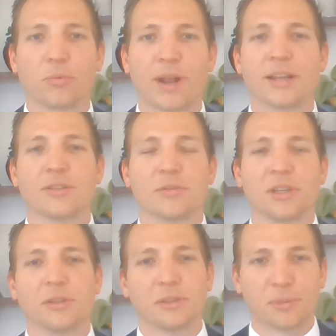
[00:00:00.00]
rent,
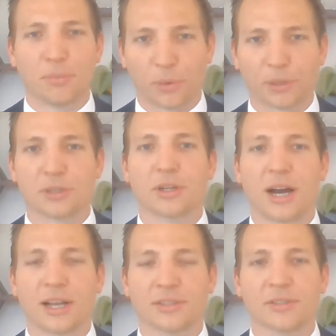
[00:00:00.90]
utilities, and mortgage
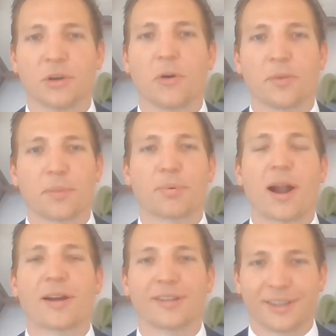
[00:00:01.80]
costs over the
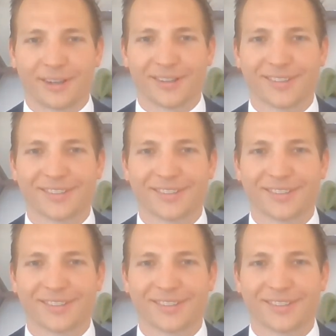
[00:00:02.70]
prior year.